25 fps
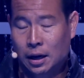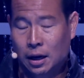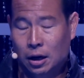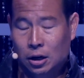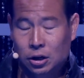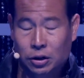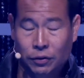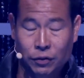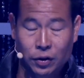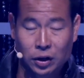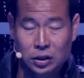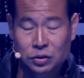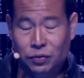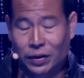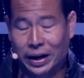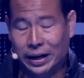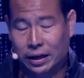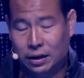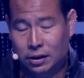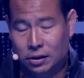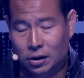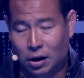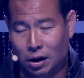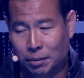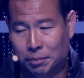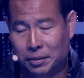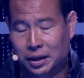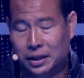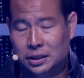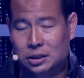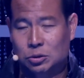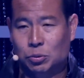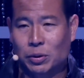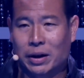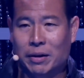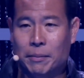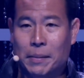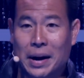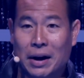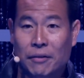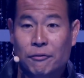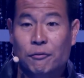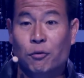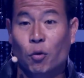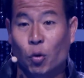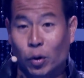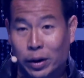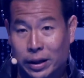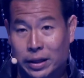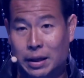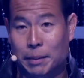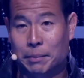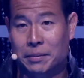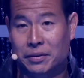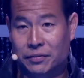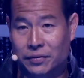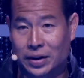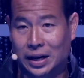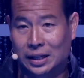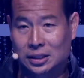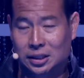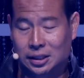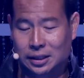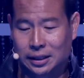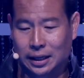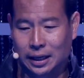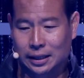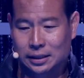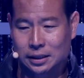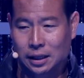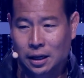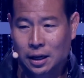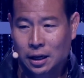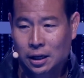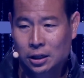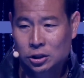or diversified conglomerates, we have about 40 of them invest in us.